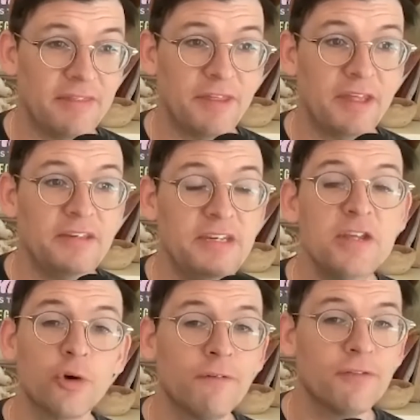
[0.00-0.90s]
I think
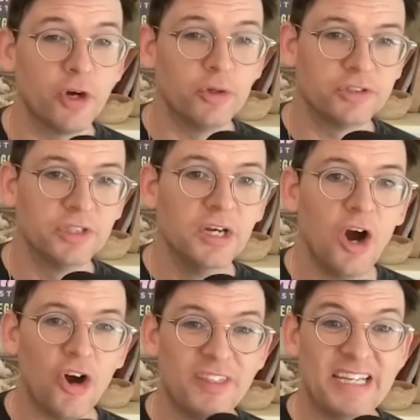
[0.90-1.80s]
neither of those
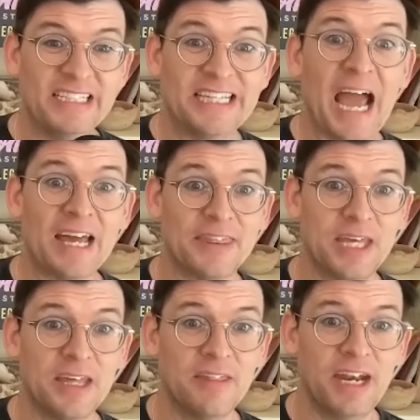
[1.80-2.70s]
are the
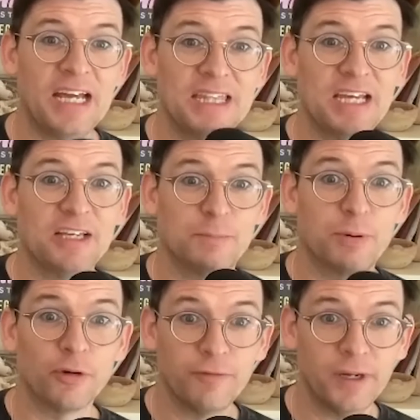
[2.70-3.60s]
exact thing that I think is
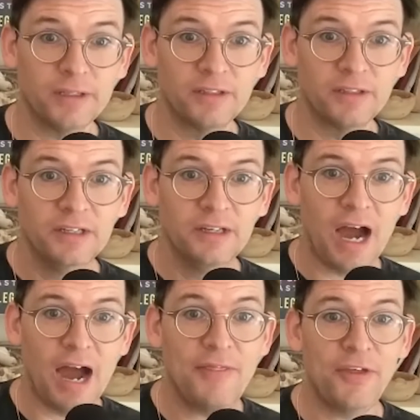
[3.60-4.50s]
perfect.
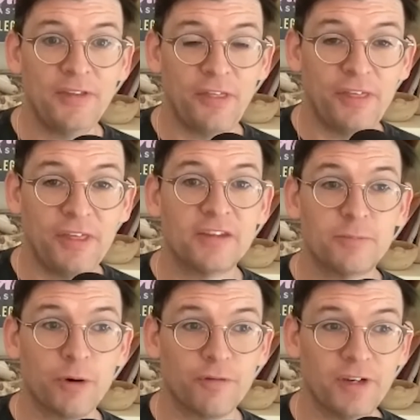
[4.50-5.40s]
Mm-hmm. I think the thing that's
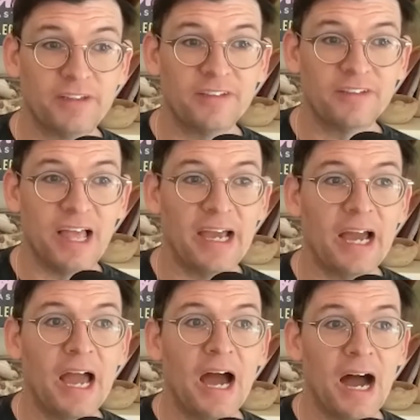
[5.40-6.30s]
perfect is like,
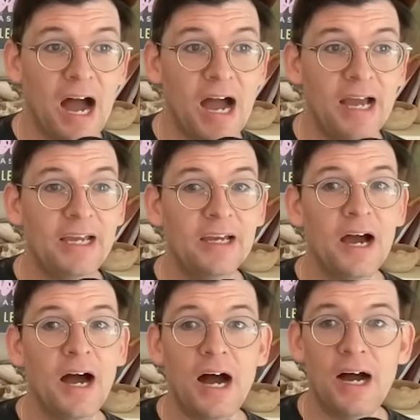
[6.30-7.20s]
hi,
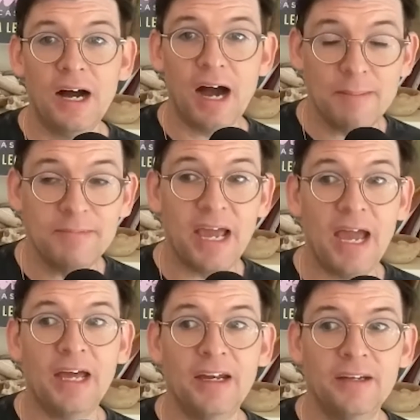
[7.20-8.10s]
I'm
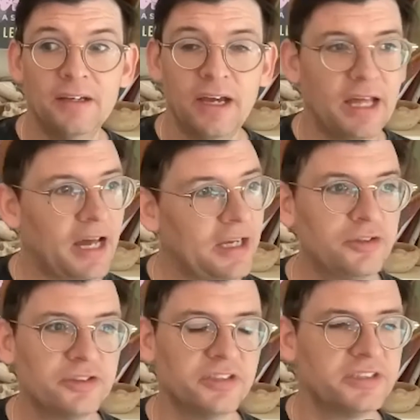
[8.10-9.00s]
Dan, and I
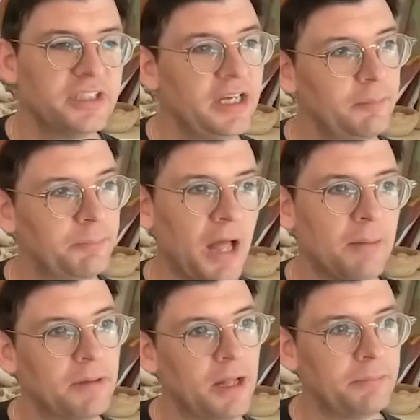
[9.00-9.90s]
used to sing
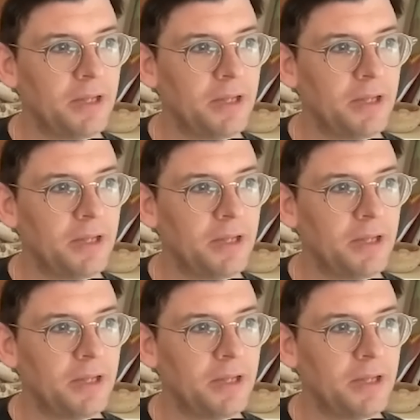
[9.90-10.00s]
blah, blah,